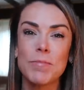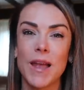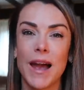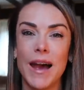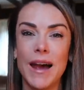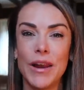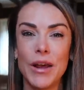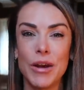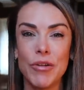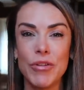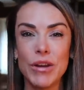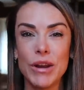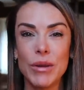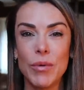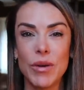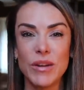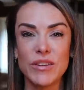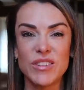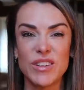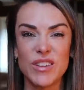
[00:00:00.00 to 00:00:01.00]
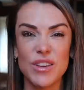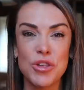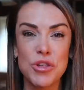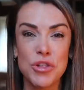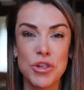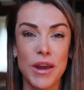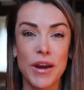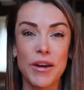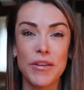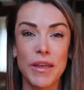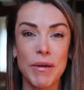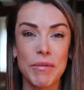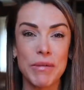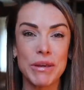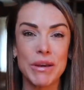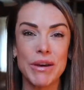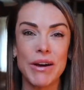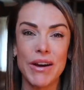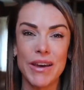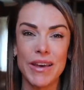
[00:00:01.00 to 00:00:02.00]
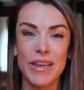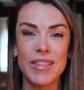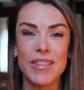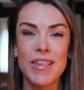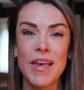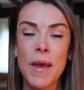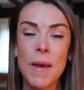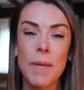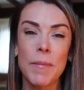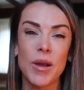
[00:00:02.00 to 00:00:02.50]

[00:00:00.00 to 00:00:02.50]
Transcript: and I really want to share that with you guys,